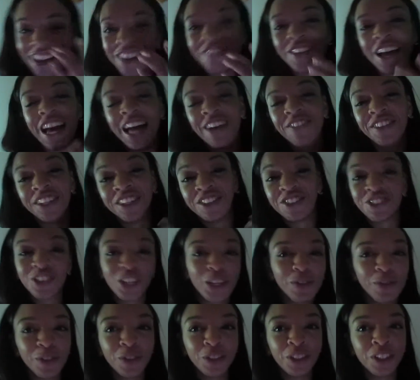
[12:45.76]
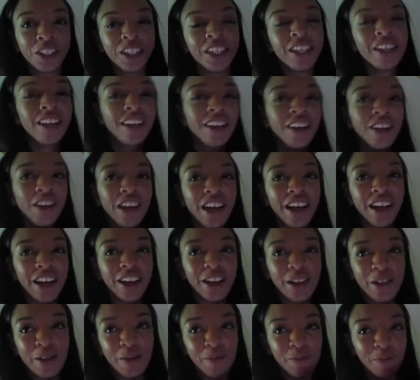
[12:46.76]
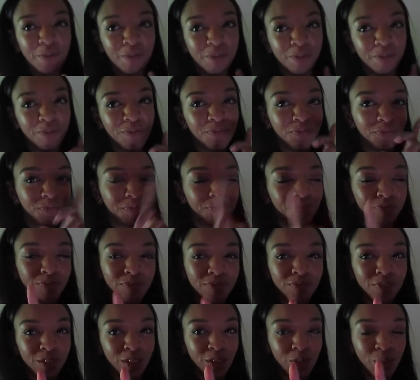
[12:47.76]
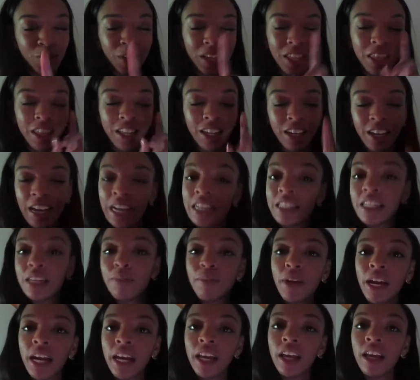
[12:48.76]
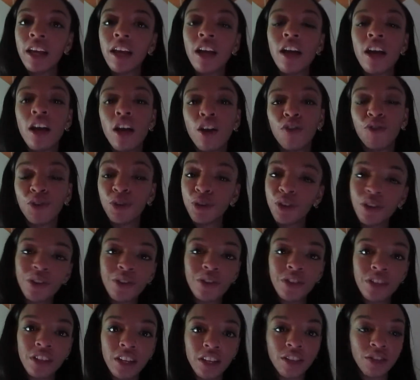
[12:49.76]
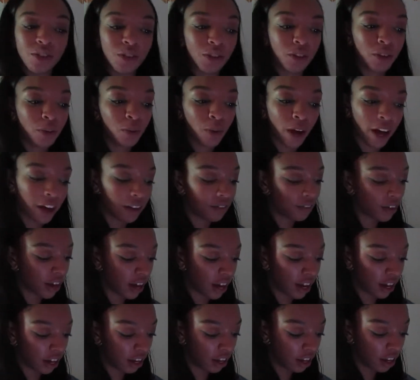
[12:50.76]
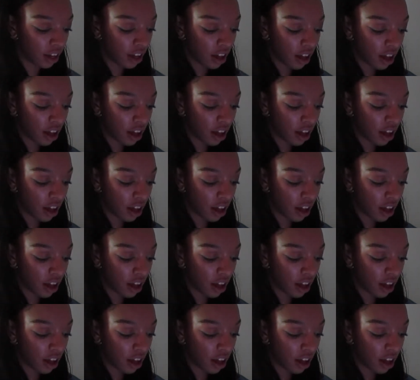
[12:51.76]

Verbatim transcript: I'm having trouble um, with connecting my Roku stick to the Wi-Fi.